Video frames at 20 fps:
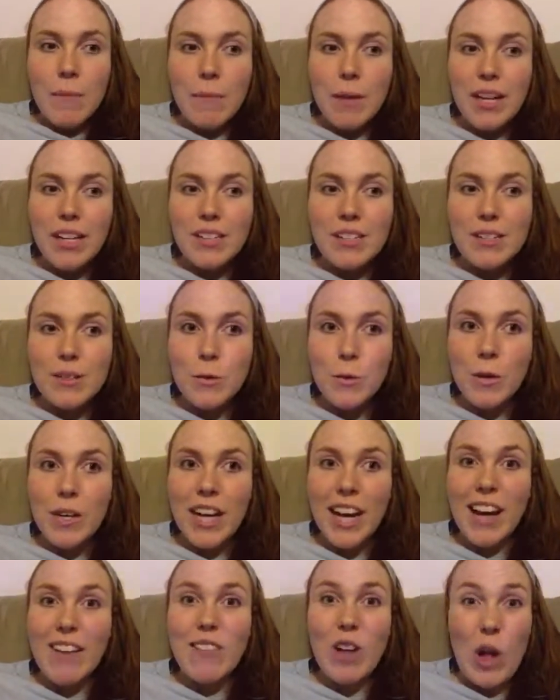But when
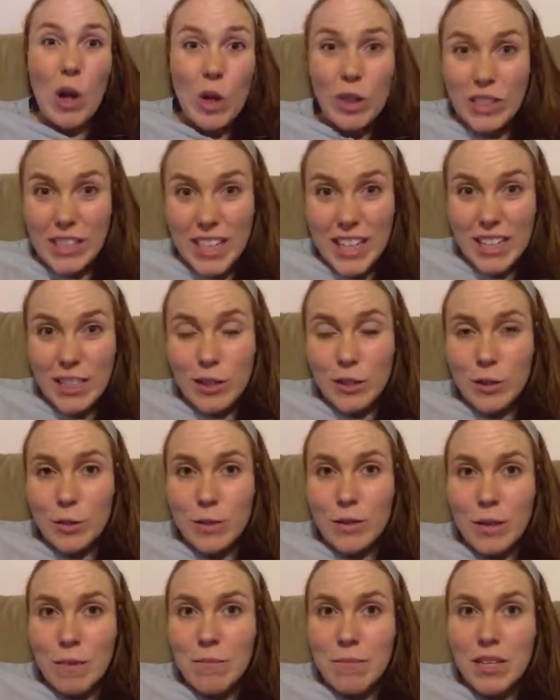I have all day to do
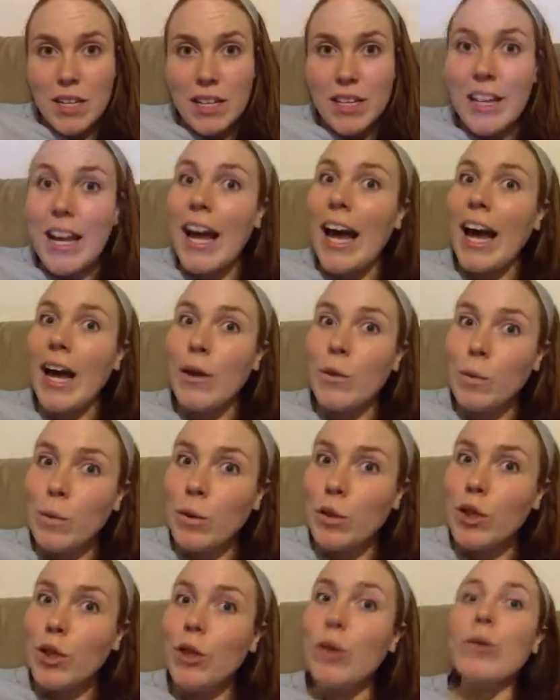something, I
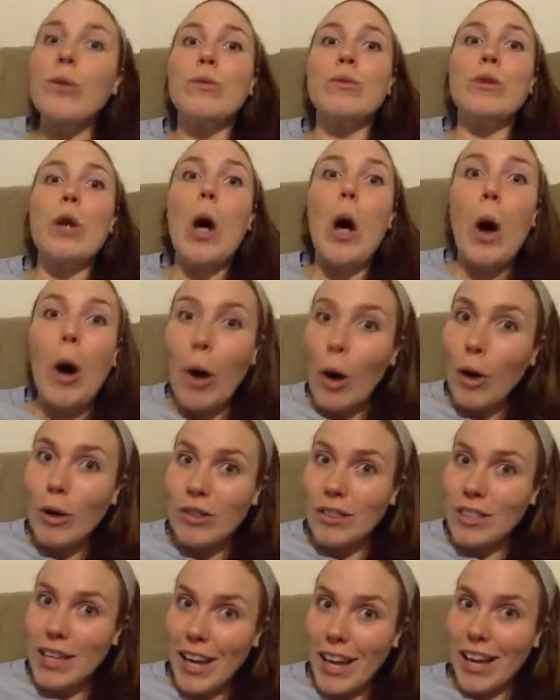will use all
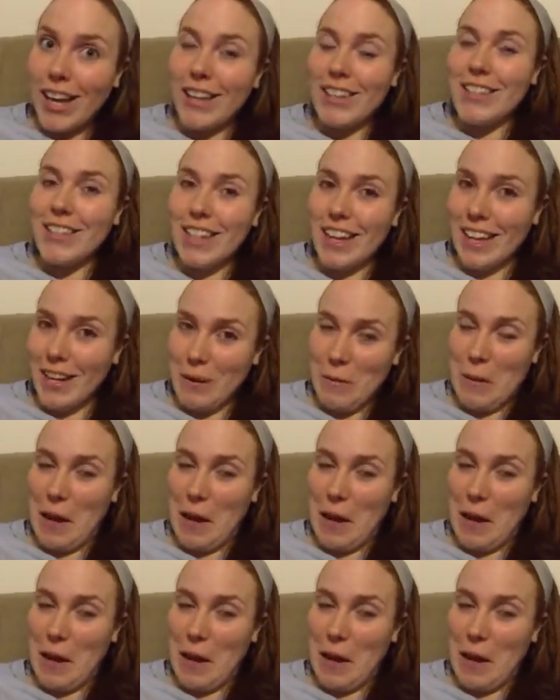day to get